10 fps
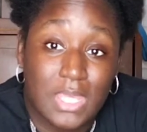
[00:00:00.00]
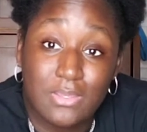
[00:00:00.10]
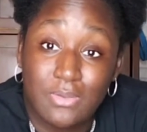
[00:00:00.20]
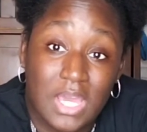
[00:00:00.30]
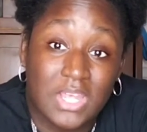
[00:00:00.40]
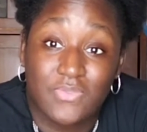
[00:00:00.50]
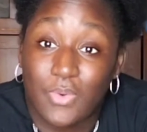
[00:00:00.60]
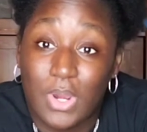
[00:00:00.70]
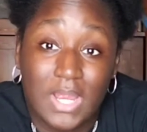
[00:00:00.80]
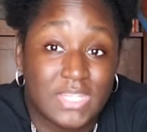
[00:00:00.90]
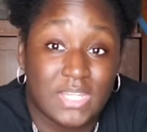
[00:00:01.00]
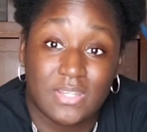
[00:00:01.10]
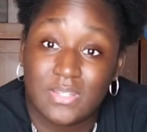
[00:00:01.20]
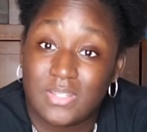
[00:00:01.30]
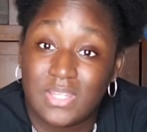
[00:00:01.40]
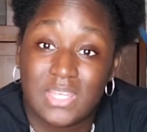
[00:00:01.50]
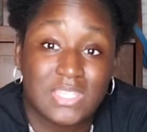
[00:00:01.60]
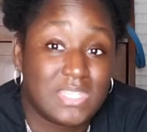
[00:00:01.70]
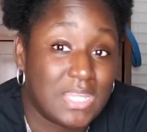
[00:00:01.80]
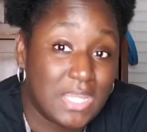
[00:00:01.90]
Thank you guys for watching.
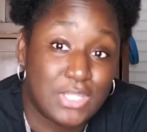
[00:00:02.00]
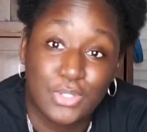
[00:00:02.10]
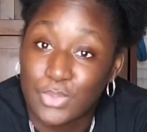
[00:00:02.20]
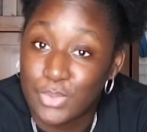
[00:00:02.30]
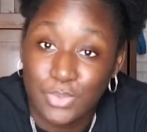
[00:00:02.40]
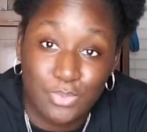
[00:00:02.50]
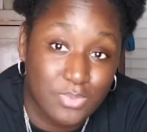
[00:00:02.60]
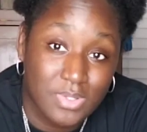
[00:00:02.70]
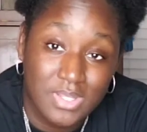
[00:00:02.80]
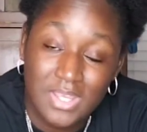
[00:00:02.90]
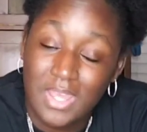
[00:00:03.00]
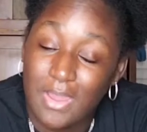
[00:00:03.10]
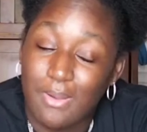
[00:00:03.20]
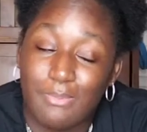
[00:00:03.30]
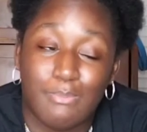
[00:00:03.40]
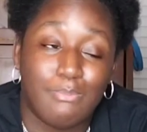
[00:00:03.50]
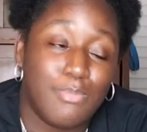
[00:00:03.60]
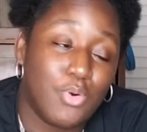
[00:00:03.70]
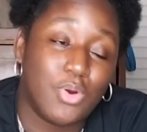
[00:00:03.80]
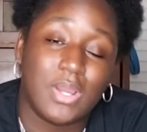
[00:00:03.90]
Stay tuned.
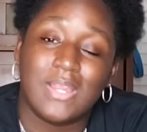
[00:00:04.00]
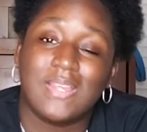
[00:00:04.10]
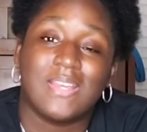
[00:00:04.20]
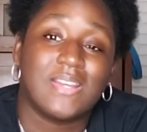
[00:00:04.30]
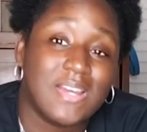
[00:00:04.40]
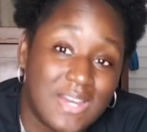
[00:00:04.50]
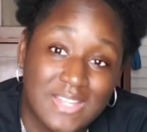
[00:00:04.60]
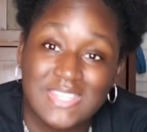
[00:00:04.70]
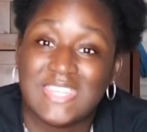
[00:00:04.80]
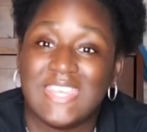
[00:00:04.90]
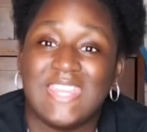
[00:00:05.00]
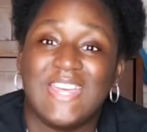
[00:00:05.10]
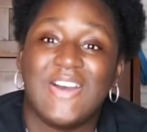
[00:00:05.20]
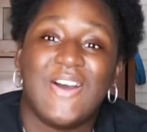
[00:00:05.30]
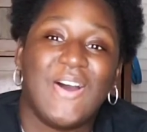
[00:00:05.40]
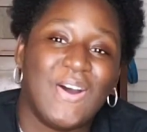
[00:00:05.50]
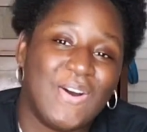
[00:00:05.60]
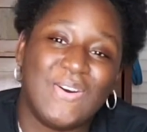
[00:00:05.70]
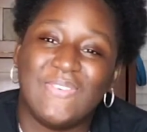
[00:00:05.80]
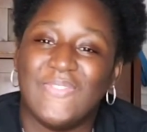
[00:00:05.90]
More content
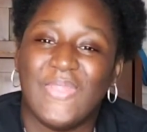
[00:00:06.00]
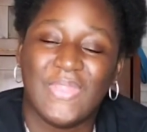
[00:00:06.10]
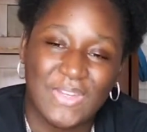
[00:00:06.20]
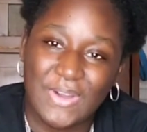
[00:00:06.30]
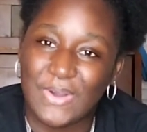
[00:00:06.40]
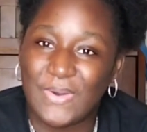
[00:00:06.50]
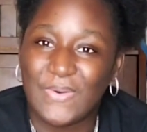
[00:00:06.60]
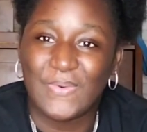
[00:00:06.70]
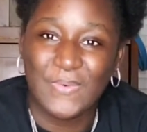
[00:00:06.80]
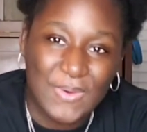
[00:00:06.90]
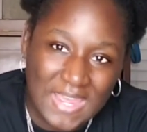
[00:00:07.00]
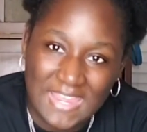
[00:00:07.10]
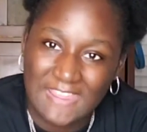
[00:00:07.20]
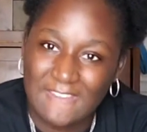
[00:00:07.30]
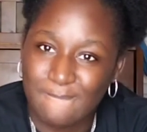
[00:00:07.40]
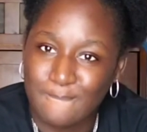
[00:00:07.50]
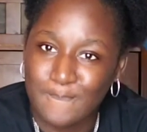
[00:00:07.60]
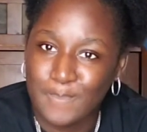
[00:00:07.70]
on the way.